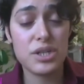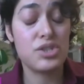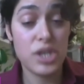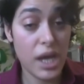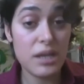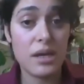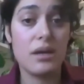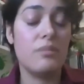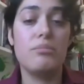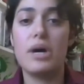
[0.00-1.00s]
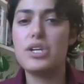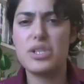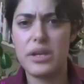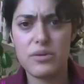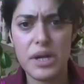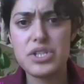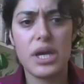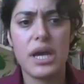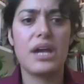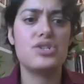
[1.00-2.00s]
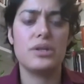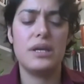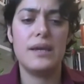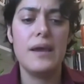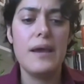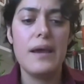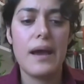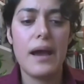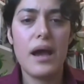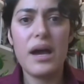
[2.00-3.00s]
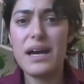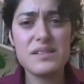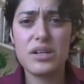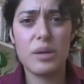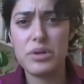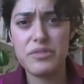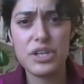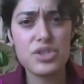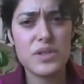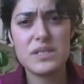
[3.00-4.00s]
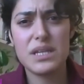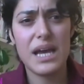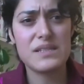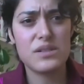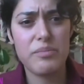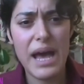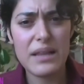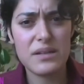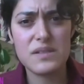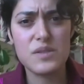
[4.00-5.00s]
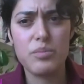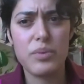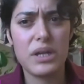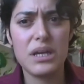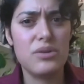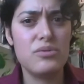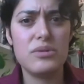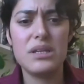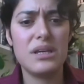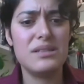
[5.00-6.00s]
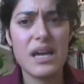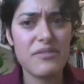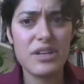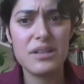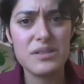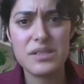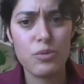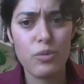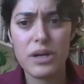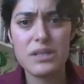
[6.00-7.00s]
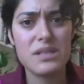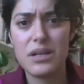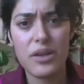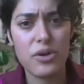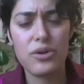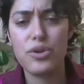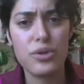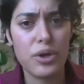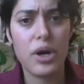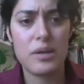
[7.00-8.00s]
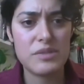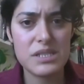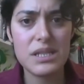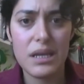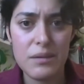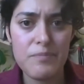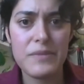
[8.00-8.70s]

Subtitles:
China, much like Russia, actually, has a number of interests it has to balance, but it definitely doesn't want another nuclear armed state.